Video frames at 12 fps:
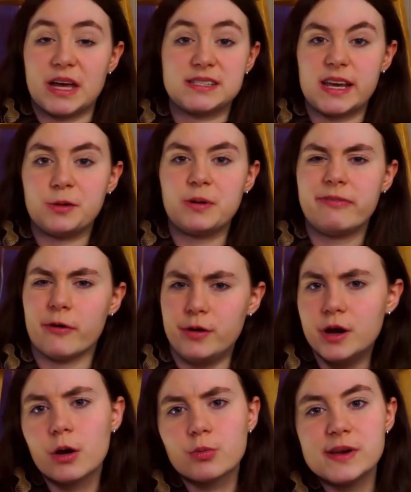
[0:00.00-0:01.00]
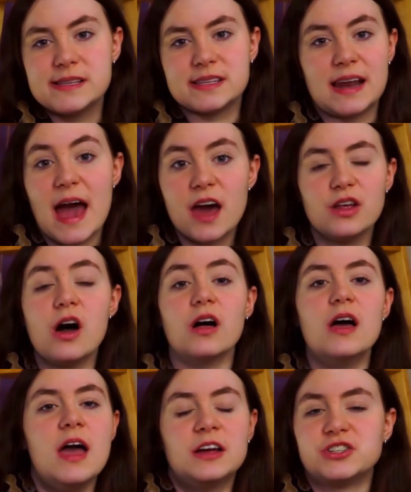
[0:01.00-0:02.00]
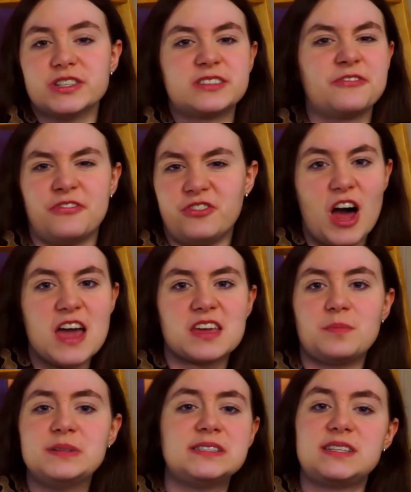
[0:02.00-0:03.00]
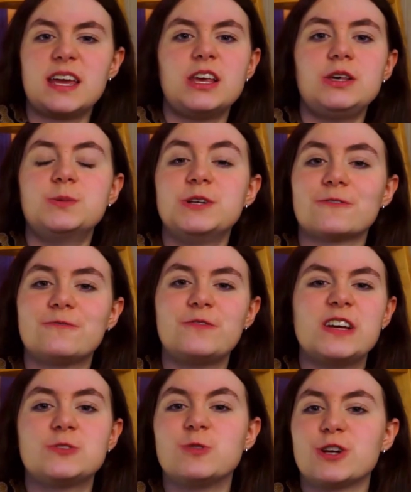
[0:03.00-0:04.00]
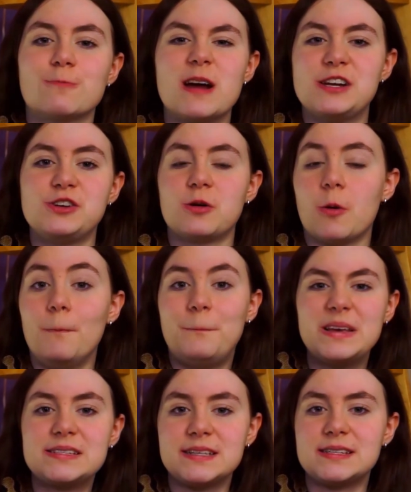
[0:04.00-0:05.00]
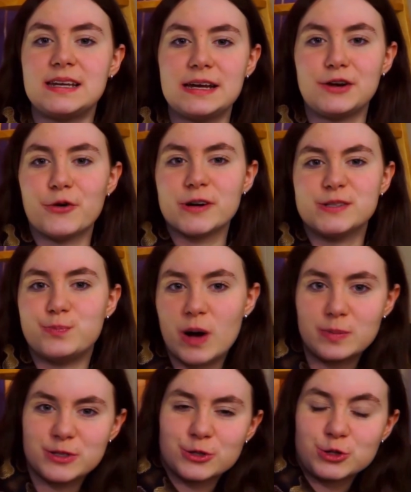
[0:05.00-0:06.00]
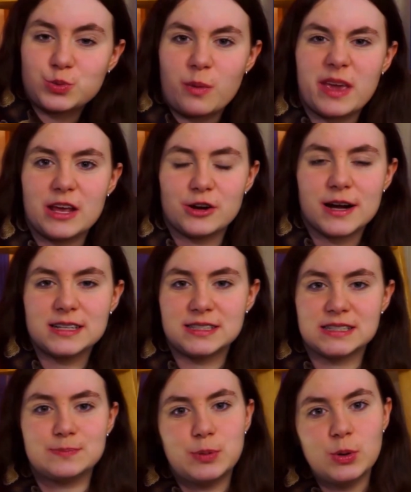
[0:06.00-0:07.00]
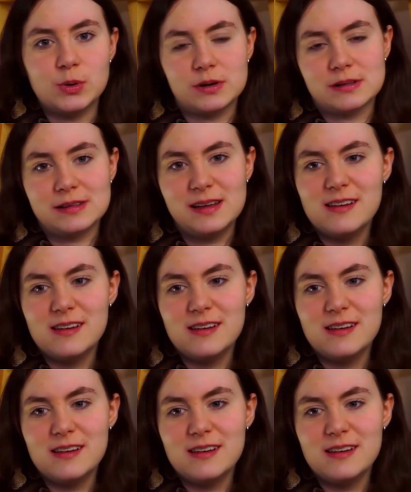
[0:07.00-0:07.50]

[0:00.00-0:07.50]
that's angry for no reason at all, just flying up and stinging you in your face while you're minding your own business eating an orange popsicle swimming at your cousin's pool.